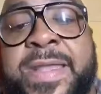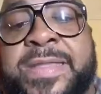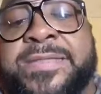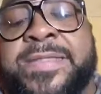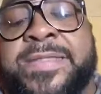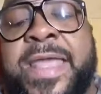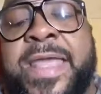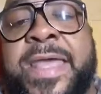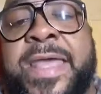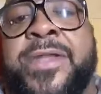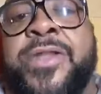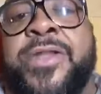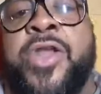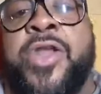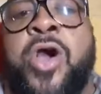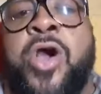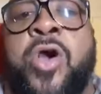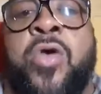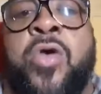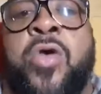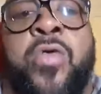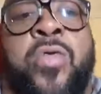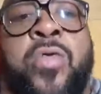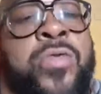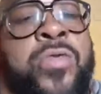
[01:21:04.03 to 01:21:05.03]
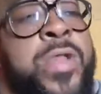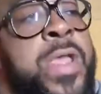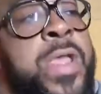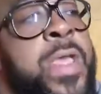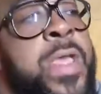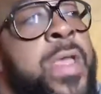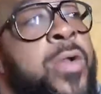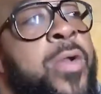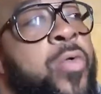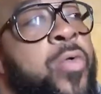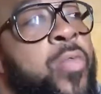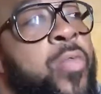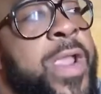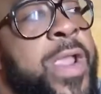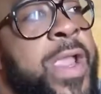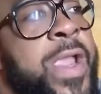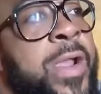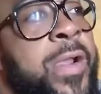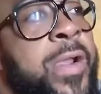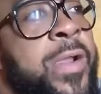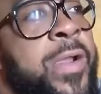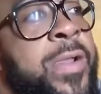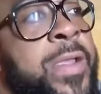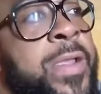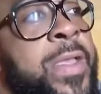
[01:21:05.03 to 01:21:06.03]
not known,
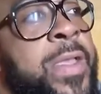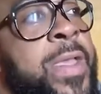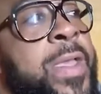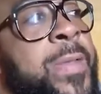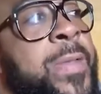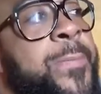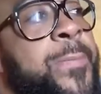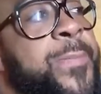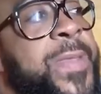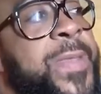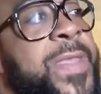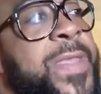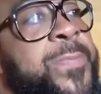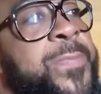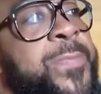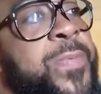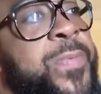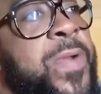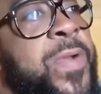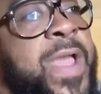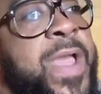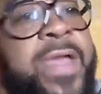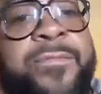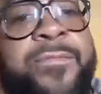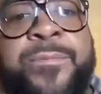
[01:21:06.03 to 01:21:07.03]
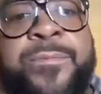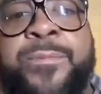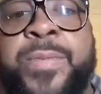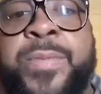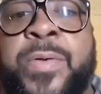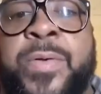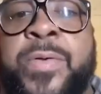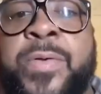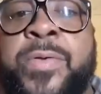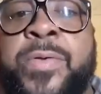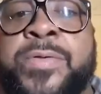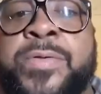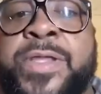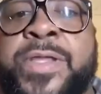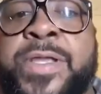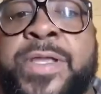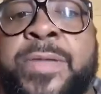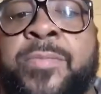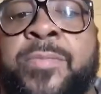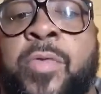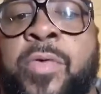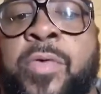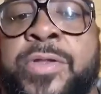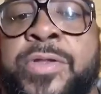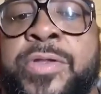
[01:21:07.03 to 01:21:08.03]
where people have booed them
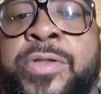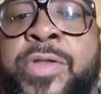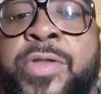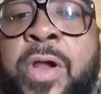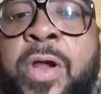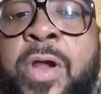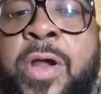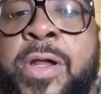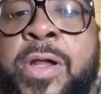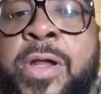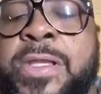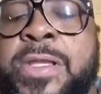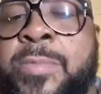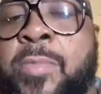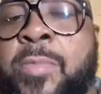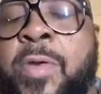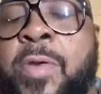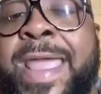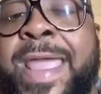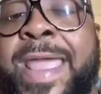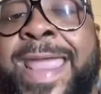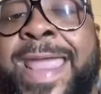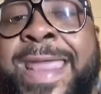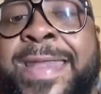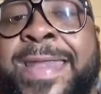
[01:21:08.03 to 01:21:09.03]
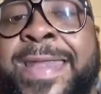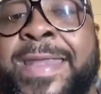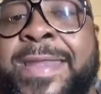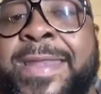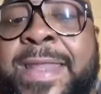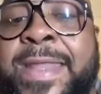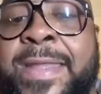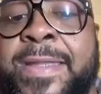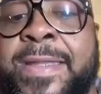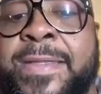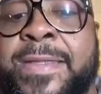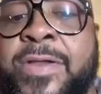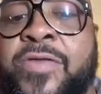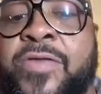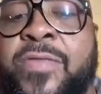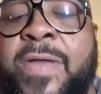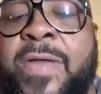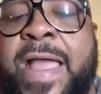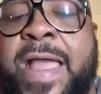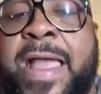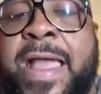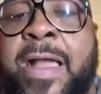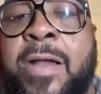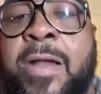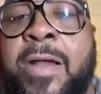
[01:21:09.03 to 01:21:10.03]
or dogged them or hated in the
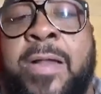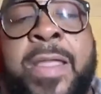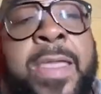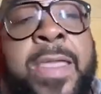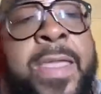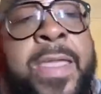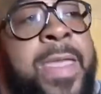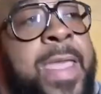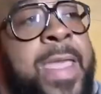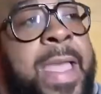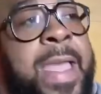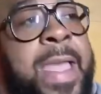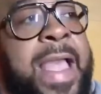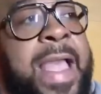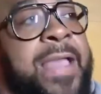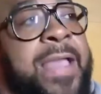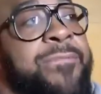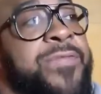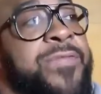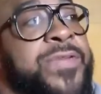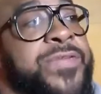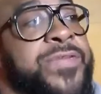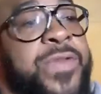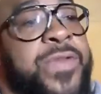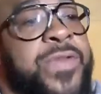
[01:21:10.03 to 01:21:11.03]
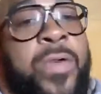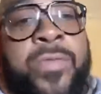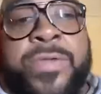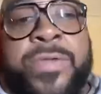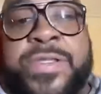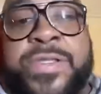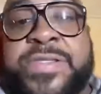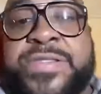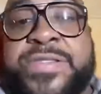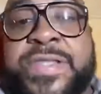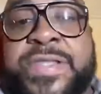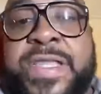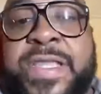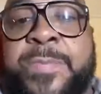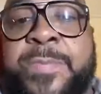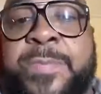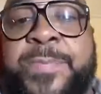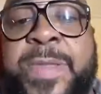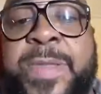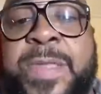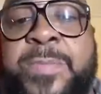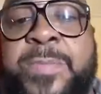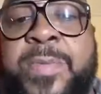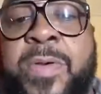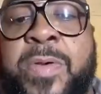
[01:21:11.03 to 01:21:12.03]
crowd. I've just only seen
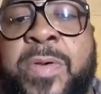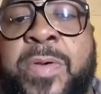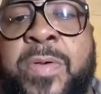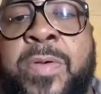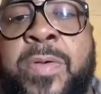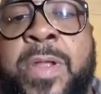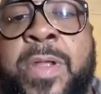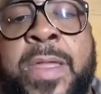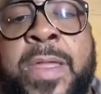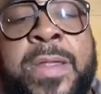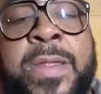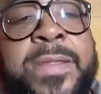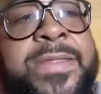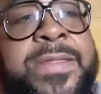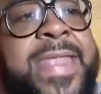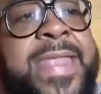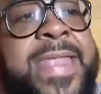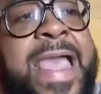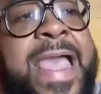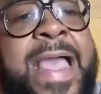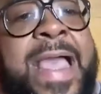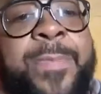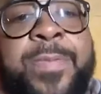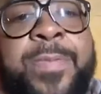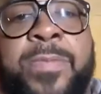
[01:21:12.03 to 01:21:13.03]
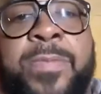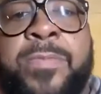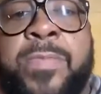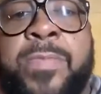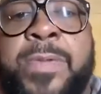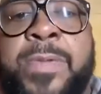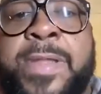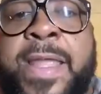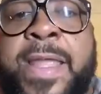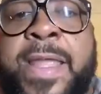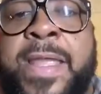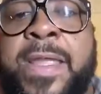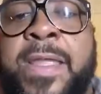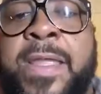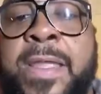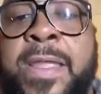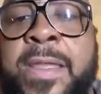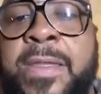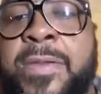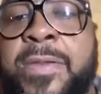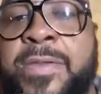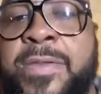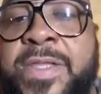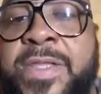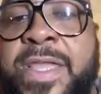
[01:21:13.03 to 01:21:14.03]
people dap them or like,
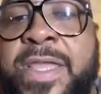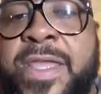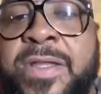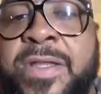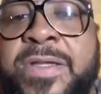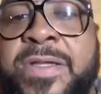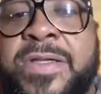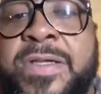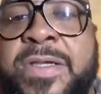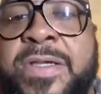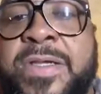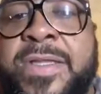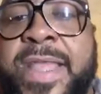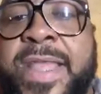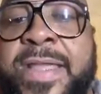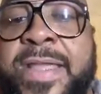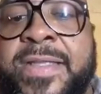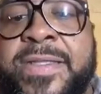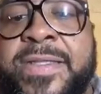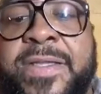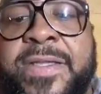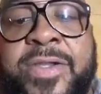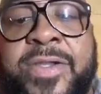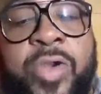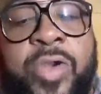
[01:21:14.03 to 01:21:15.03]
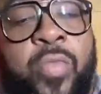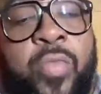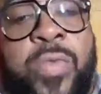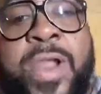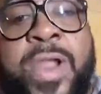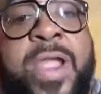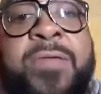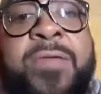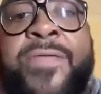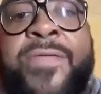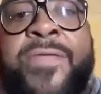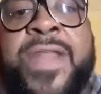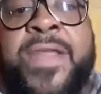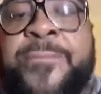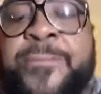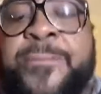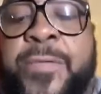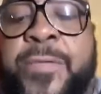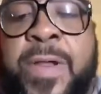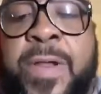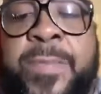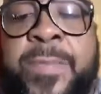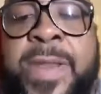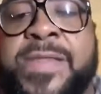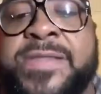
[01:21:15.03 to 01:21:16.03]
you know, yeah, cool, that good, or wherever they
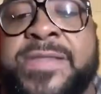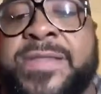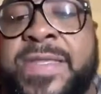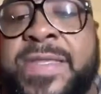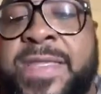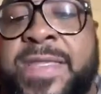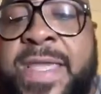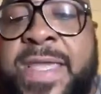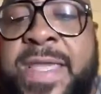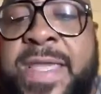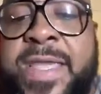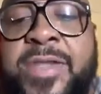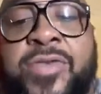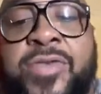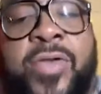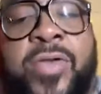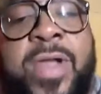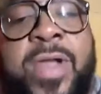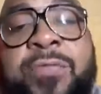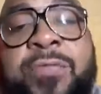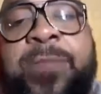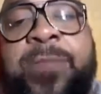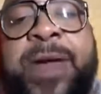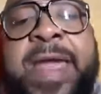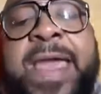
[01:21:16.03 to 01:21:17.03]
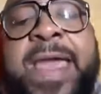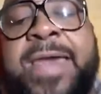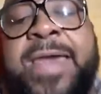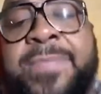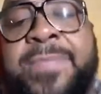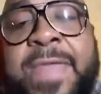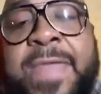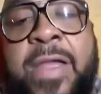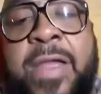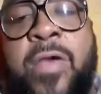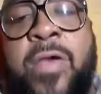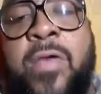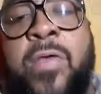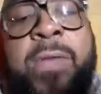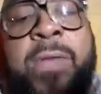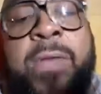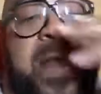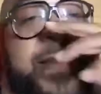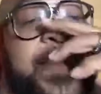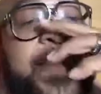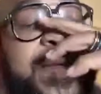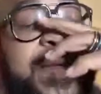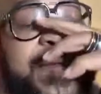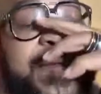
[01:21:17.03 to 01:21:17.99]
from, how they say, yeah, you know, everybody have their own, because I